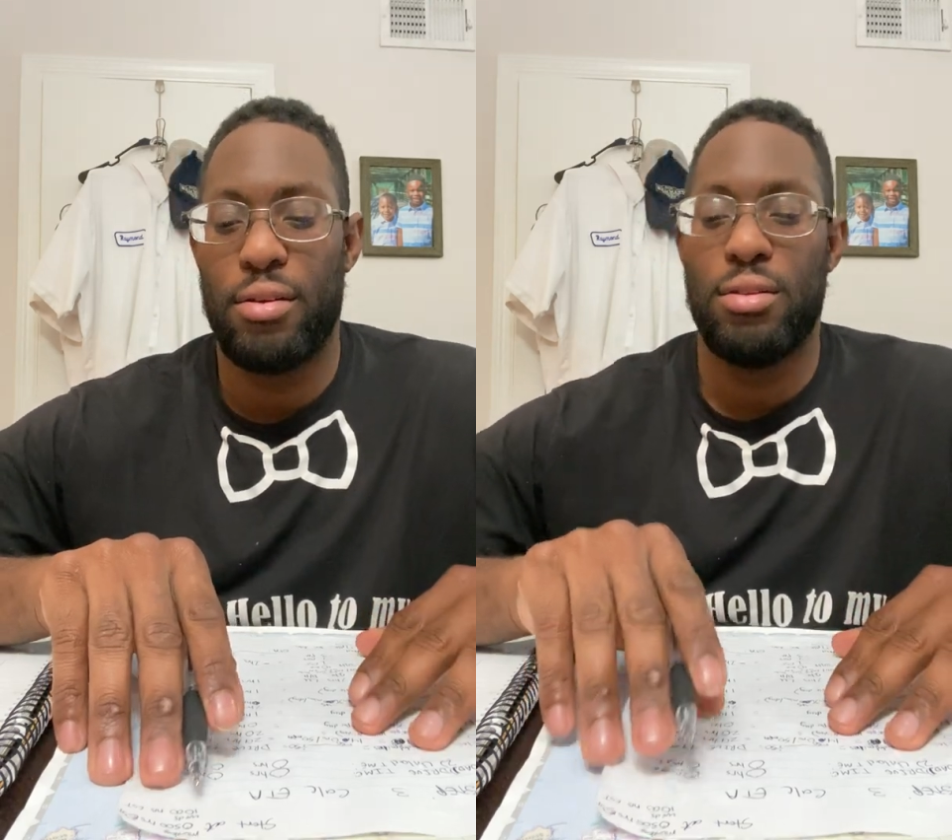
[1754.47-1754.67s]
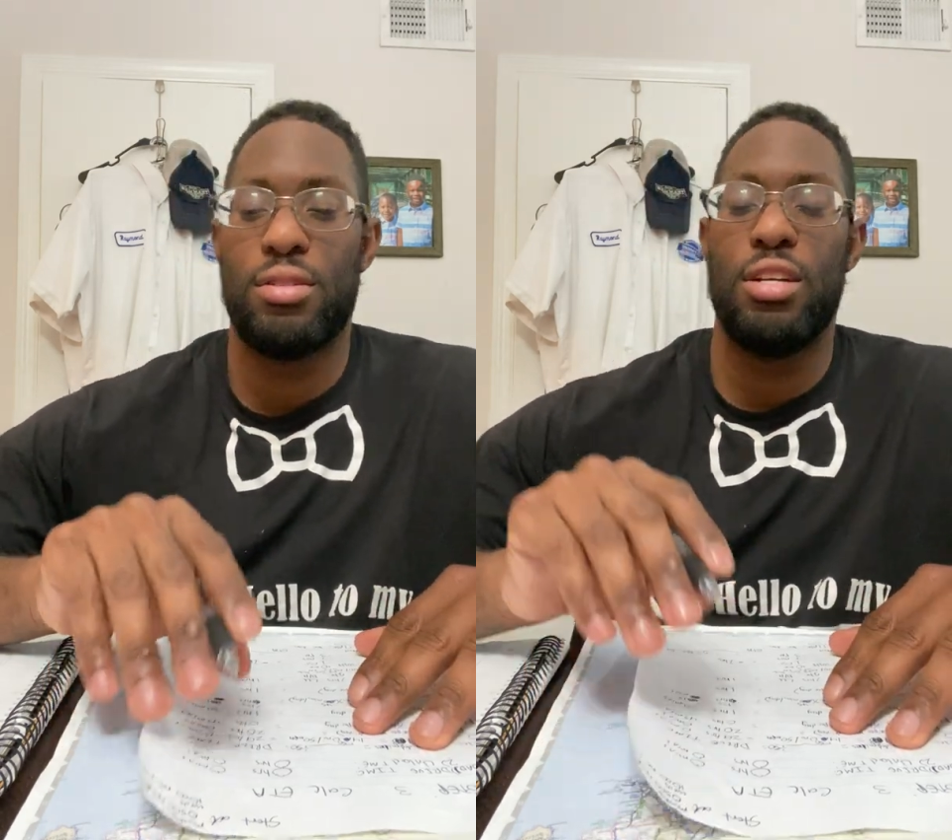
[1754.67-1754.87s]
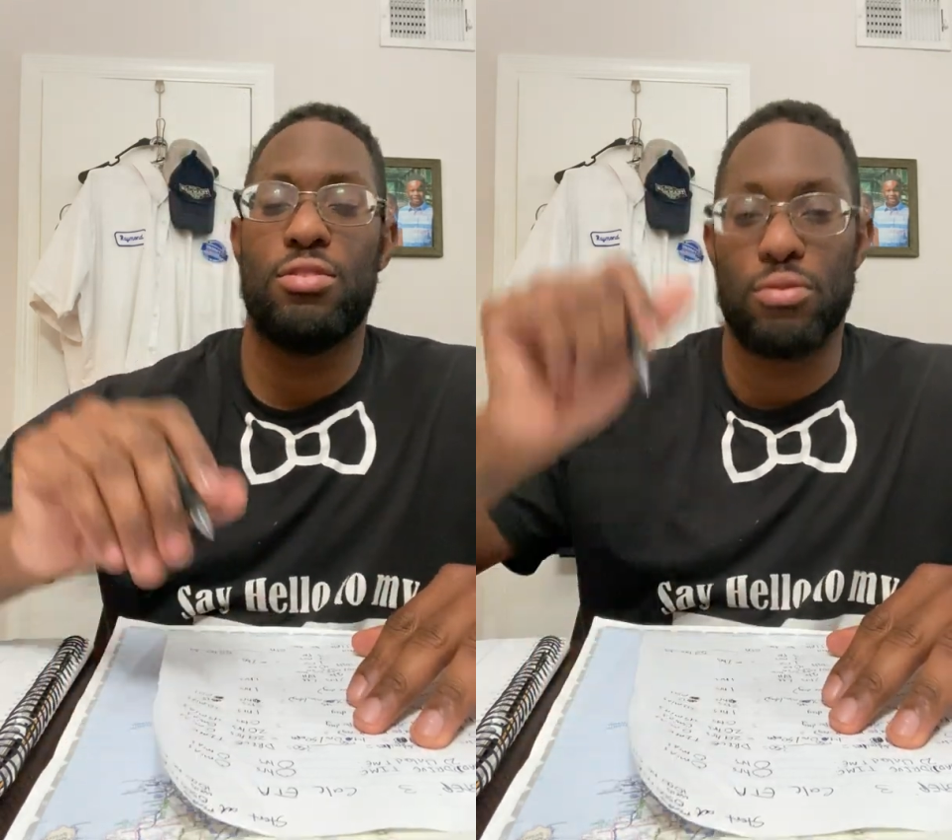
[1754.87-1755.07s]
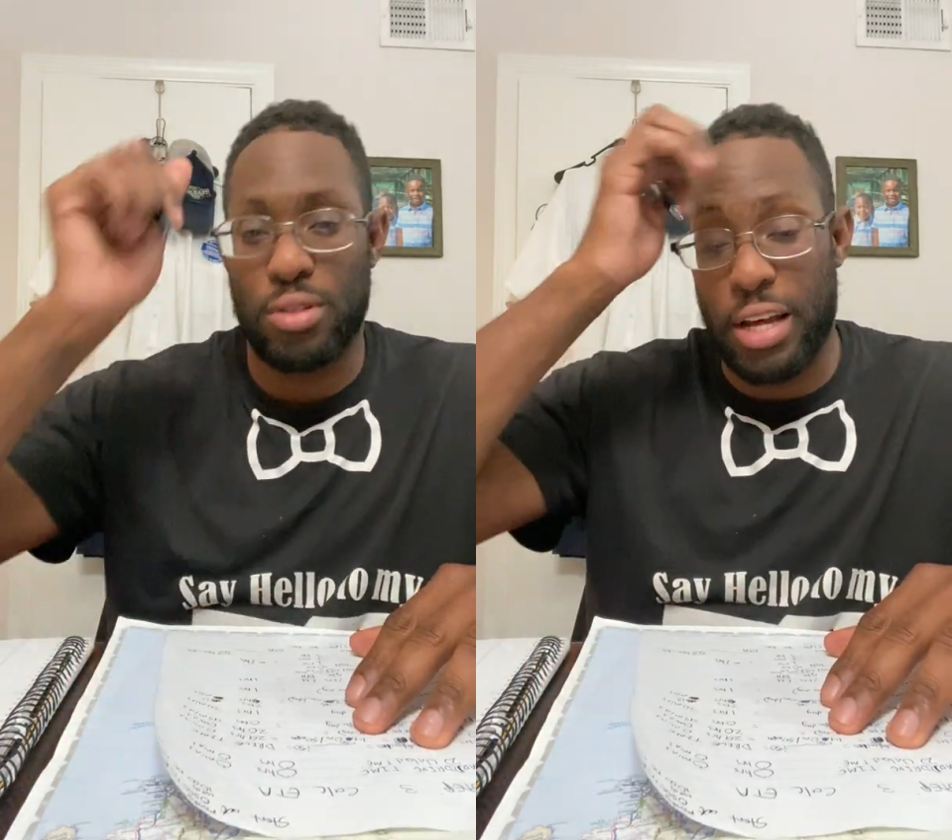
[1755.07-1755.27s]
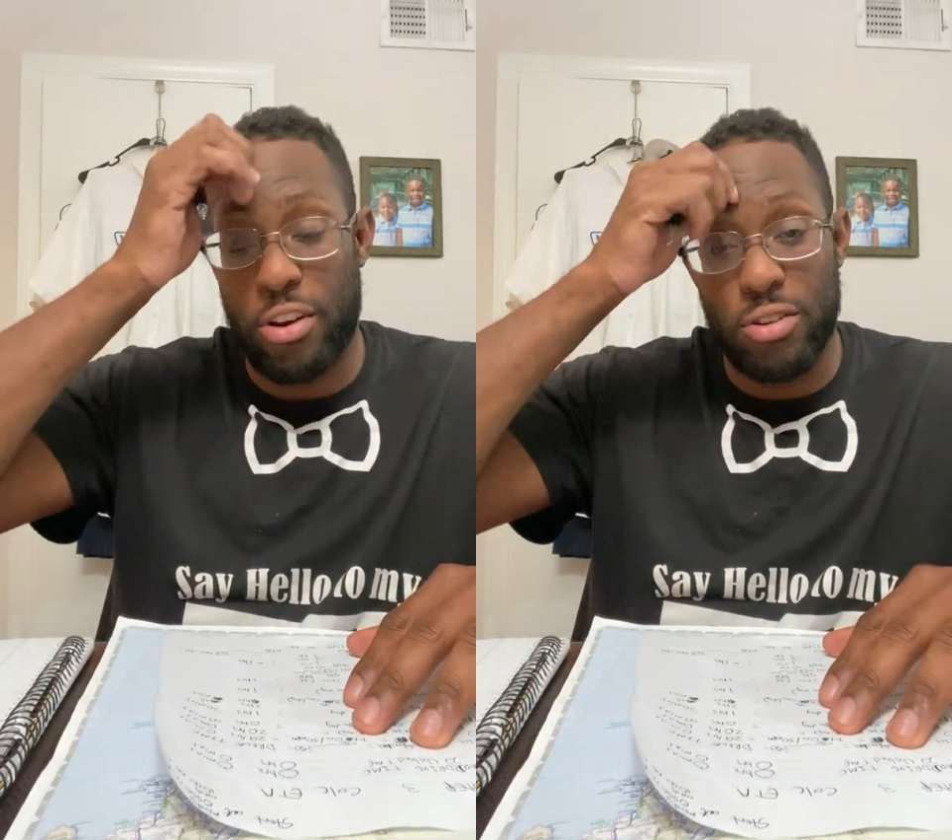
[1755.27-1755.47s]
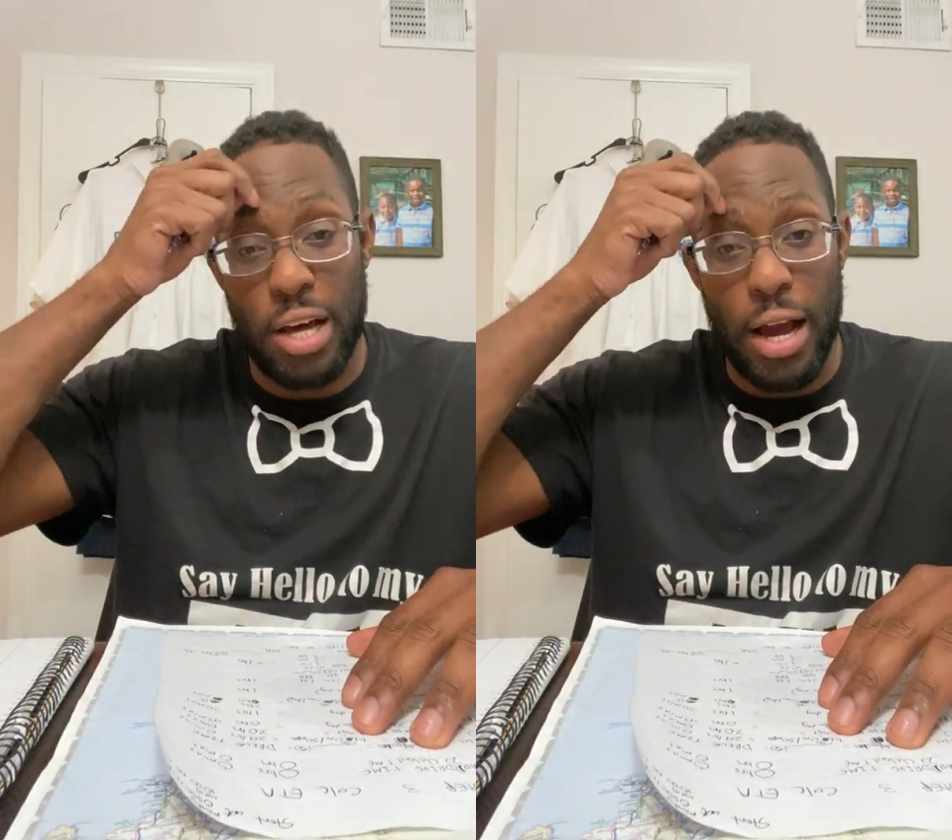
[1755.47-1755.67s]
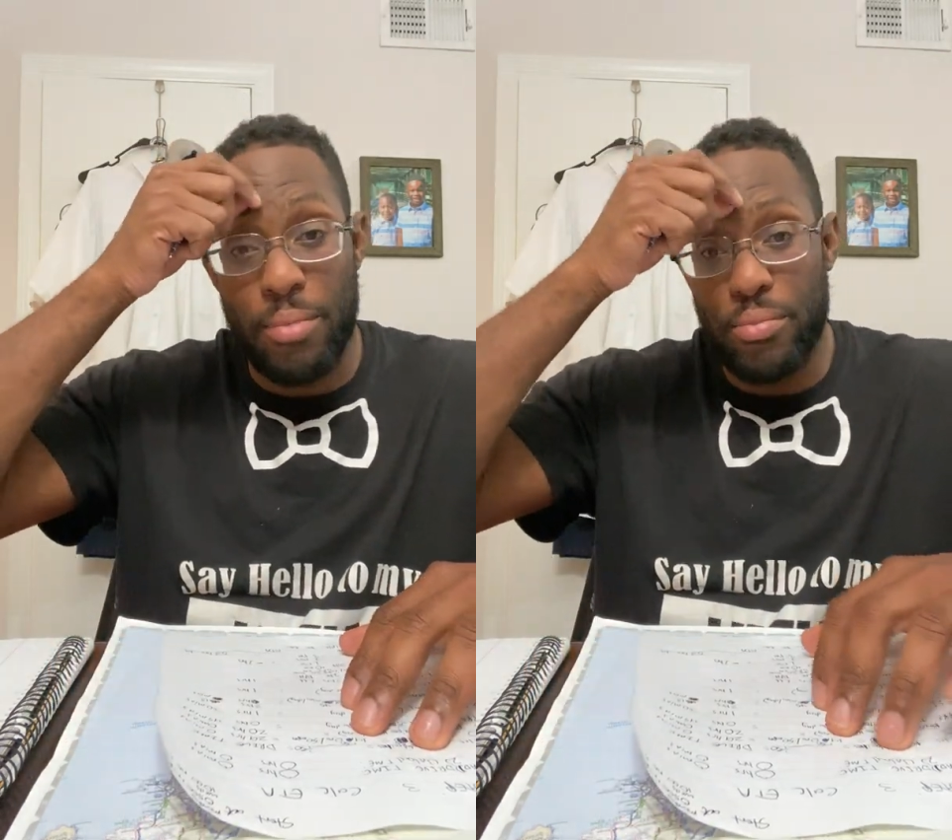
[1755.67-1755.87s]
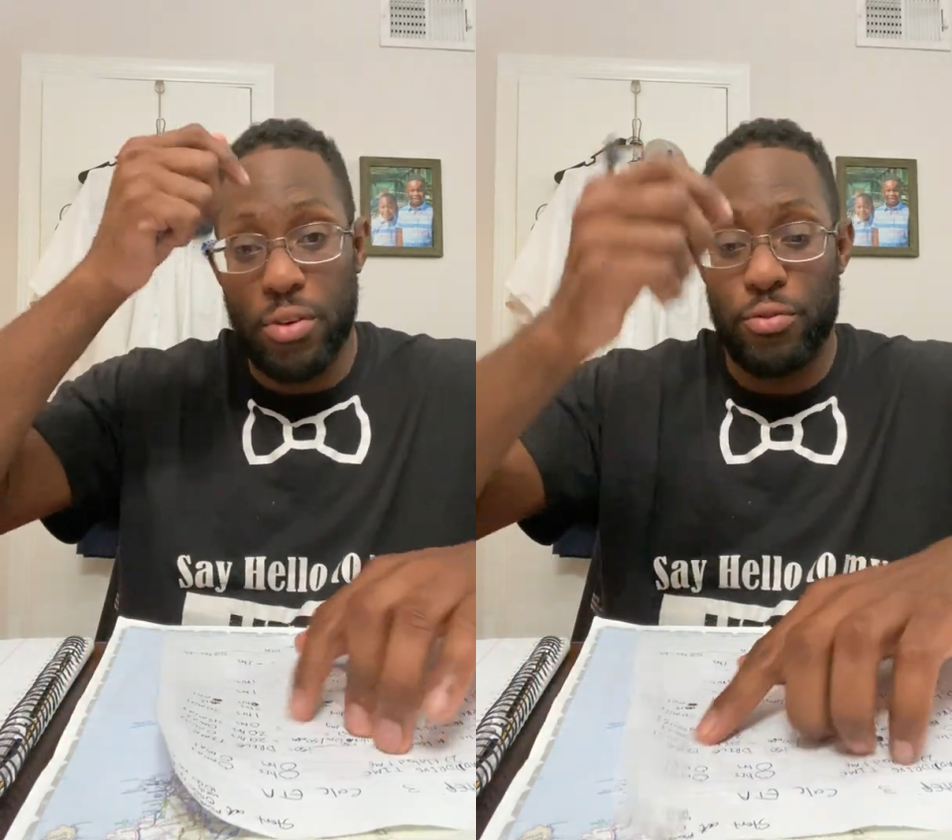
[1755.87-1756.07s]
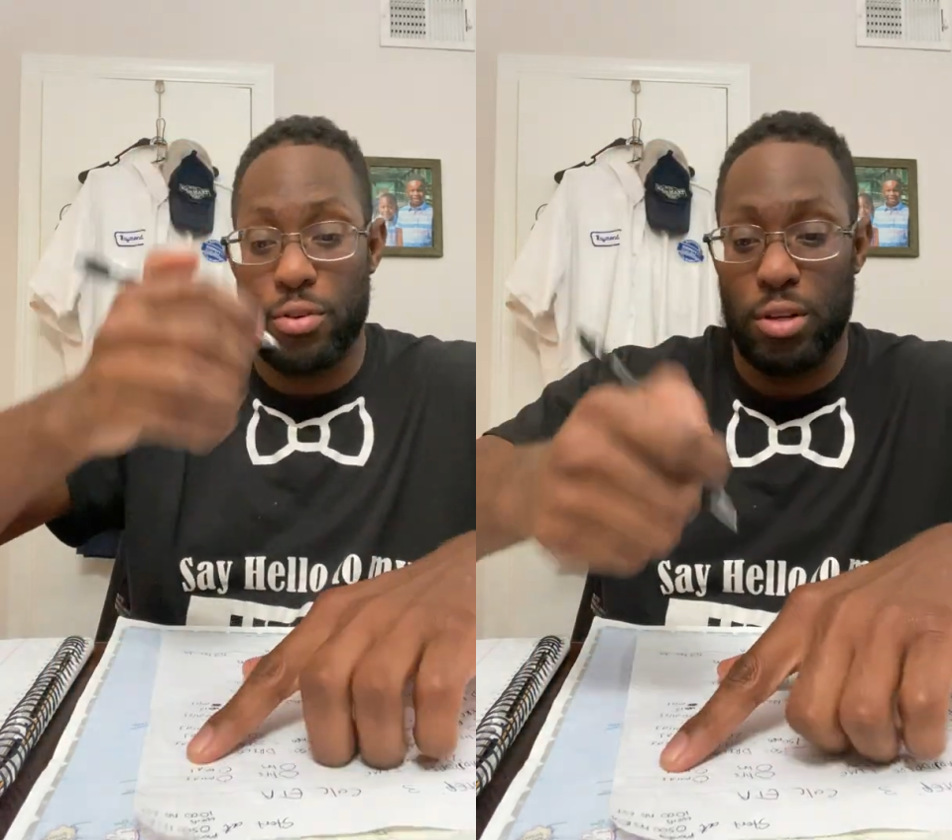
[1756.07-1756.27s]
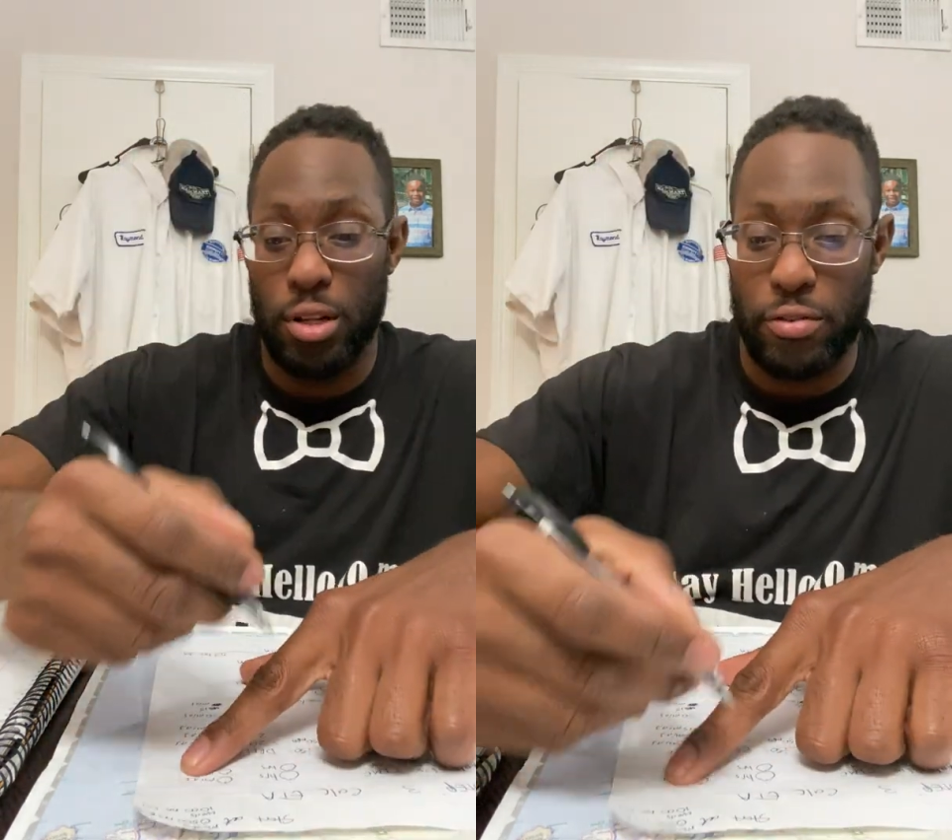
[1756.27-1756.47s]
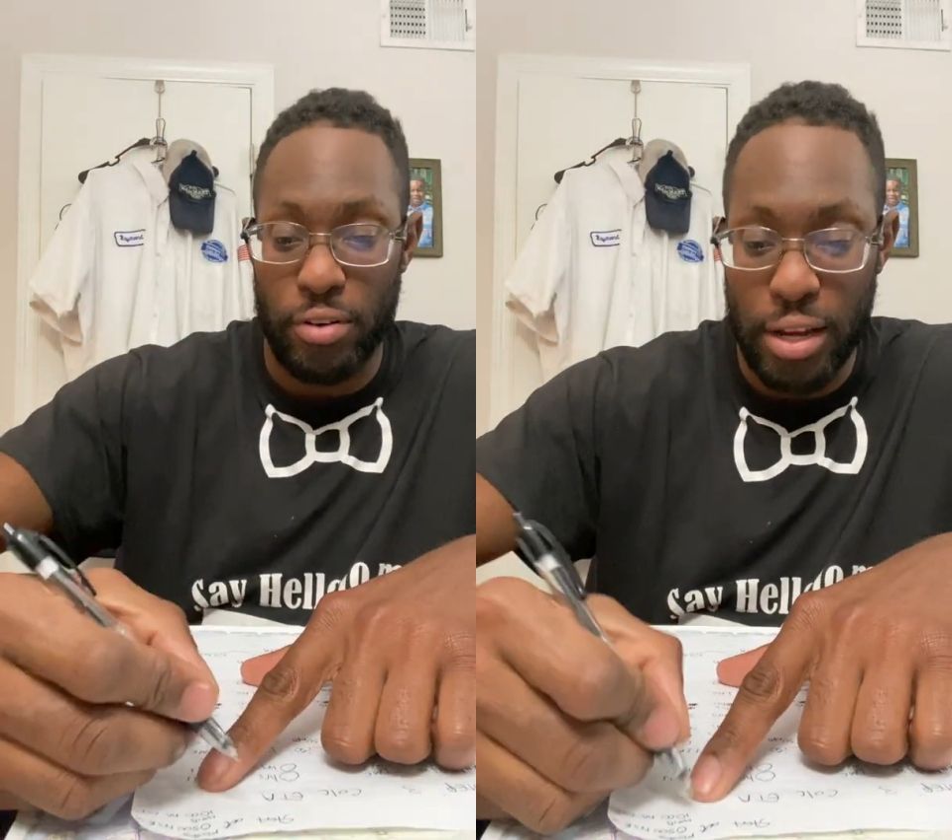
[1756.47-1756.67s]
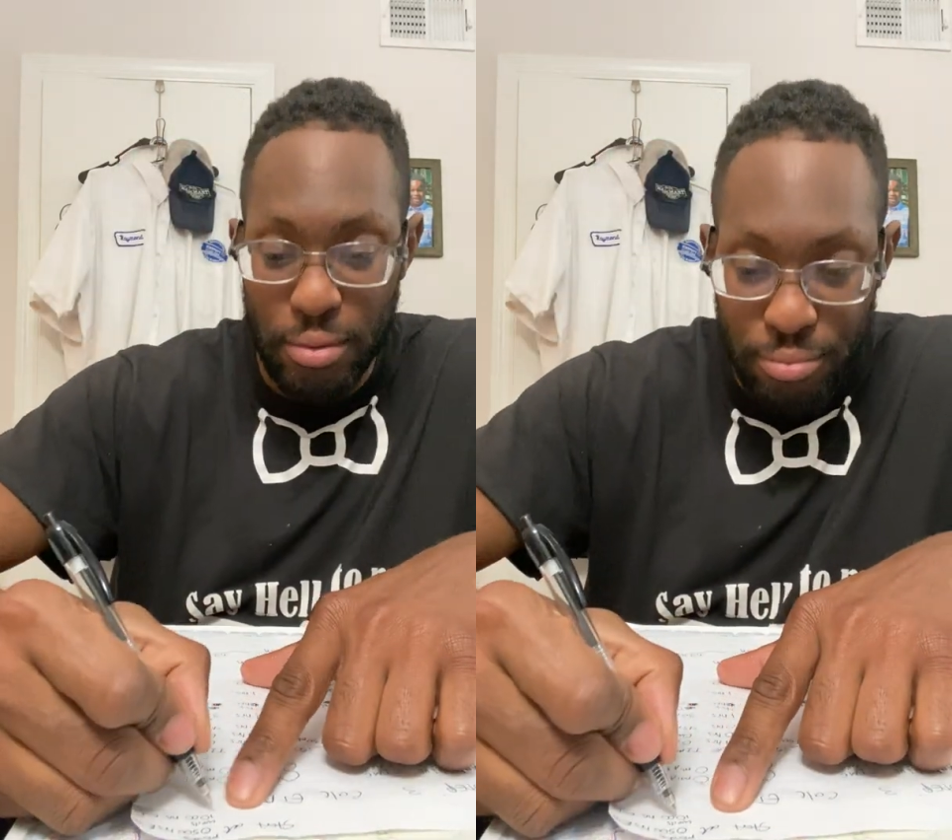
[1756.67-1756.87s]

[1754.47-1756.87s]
Central Standard Time for delivery.